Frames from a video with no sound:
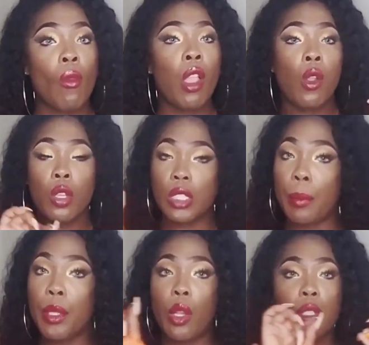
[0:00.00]
Some
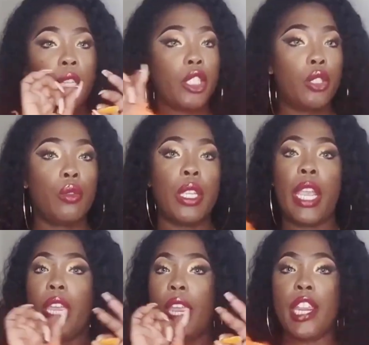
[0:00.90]
of those issues,
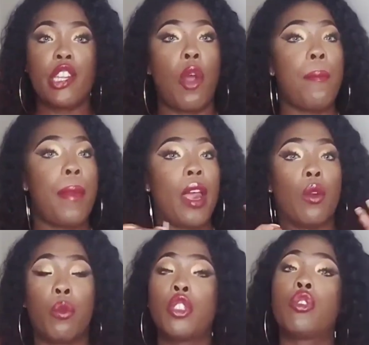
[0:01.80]
it don't matter
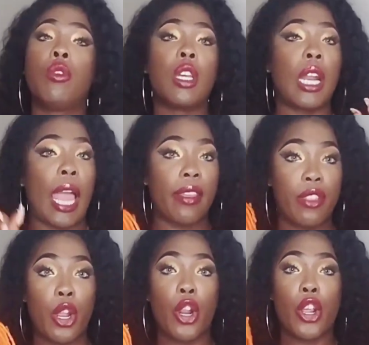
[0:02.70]
what you look like.
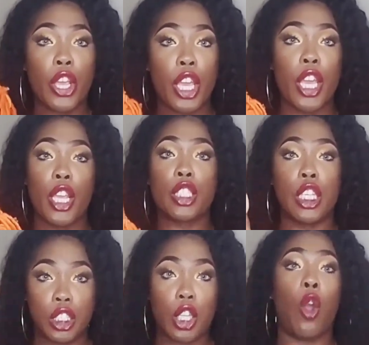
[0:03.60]

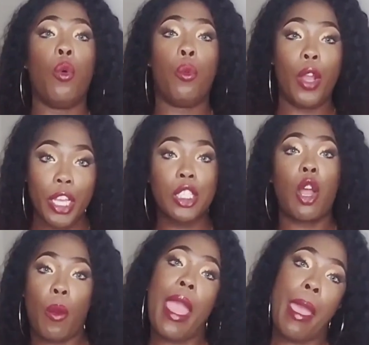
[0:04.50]
It's gonna
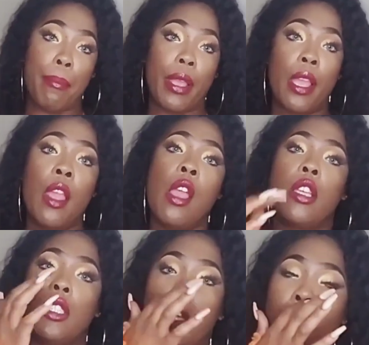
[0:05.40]
happen.
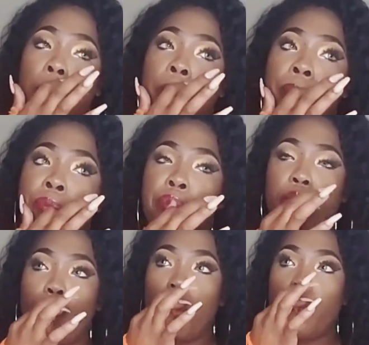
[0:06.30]
So
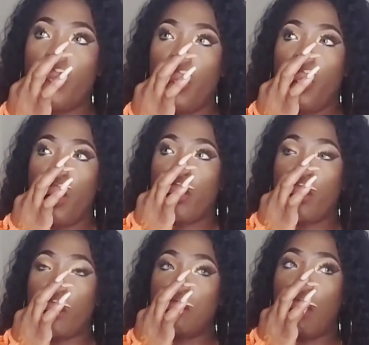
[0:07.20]

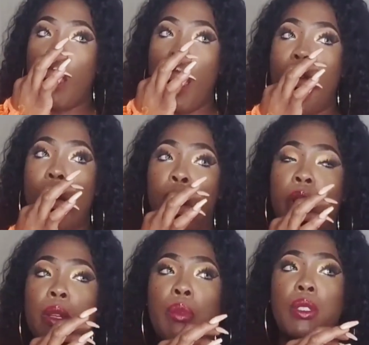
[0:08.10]
that's why I
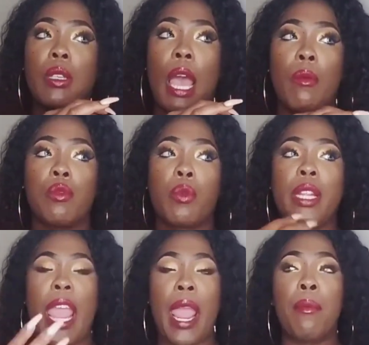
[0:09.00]
was really
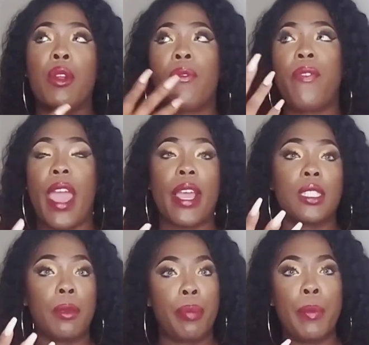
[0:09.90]
able to find
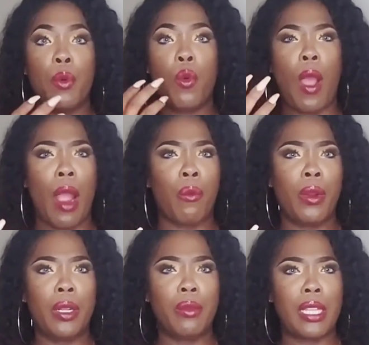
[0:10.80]
some people who I really
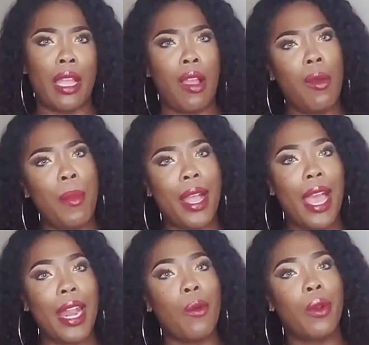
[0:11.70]
was like, oh my God,
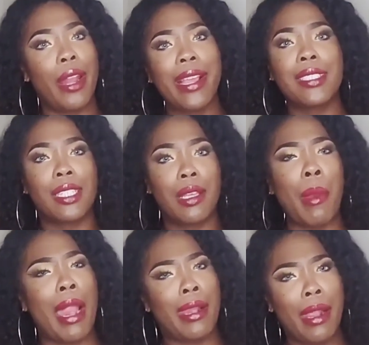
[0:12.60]
I relate to them. I
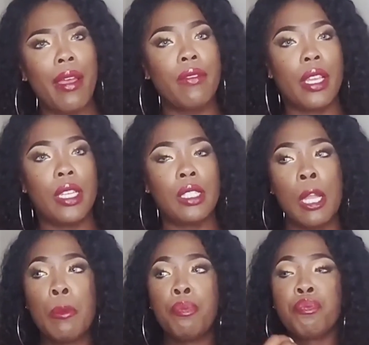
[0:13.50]
love this.
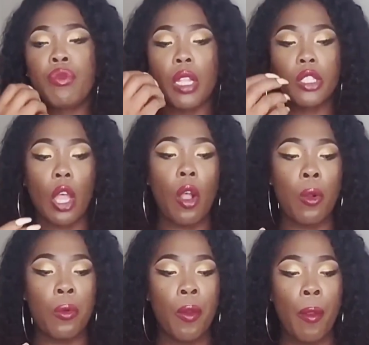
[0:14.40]

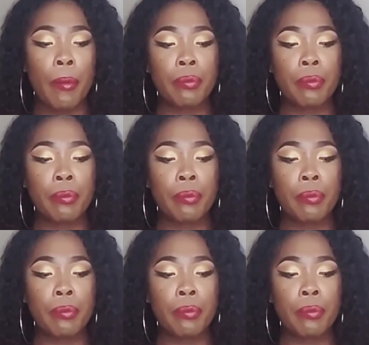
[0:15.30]
So